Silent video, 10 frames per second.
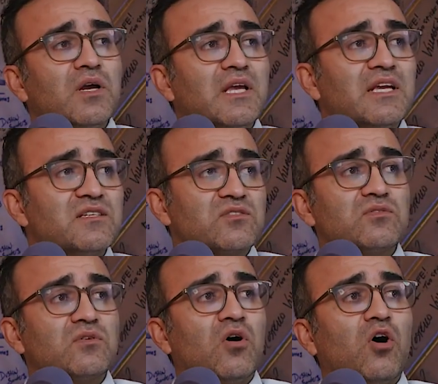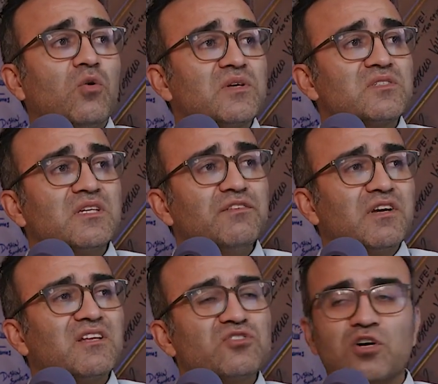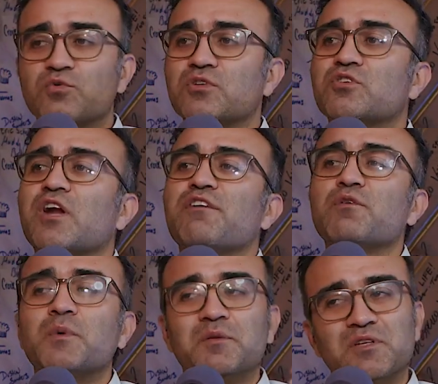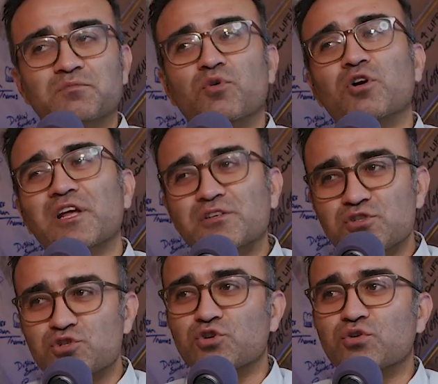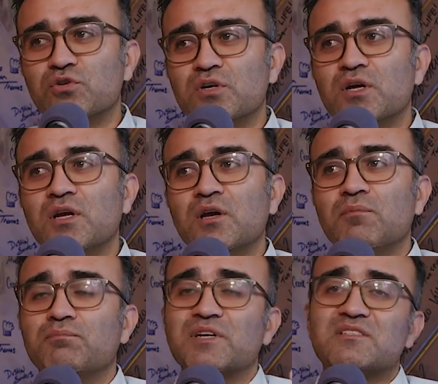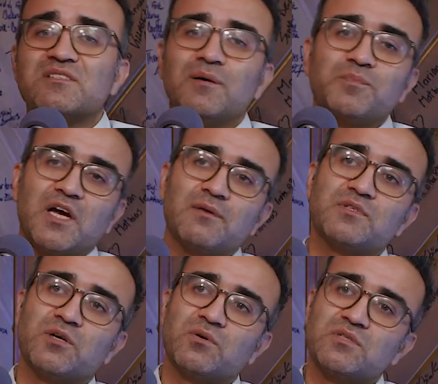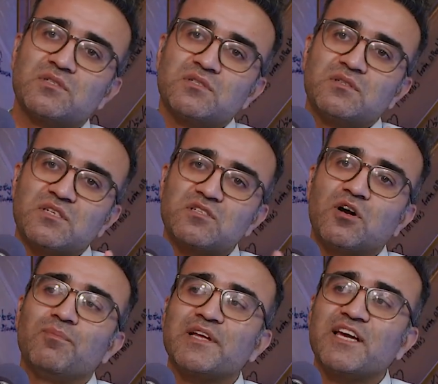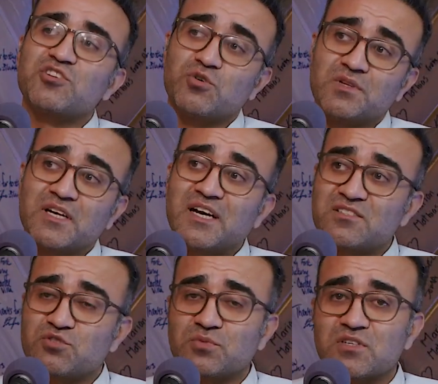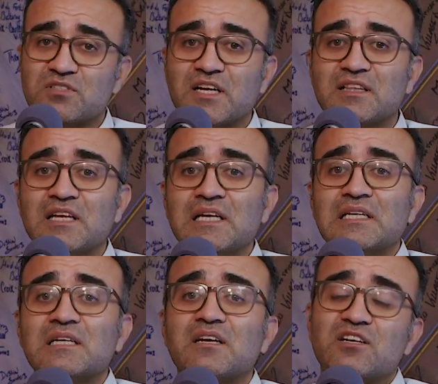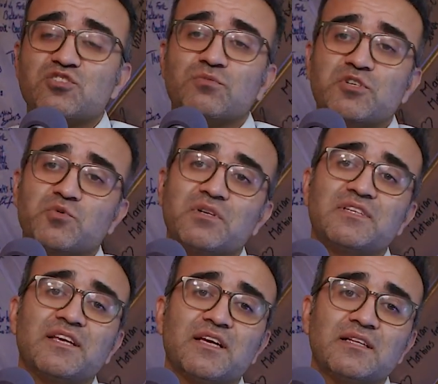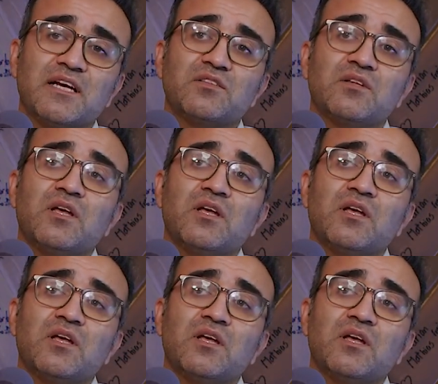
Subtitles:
is always, even it's not with gravy, but with more like stew. But sometimes there was this complication with the customers that customers were thinking that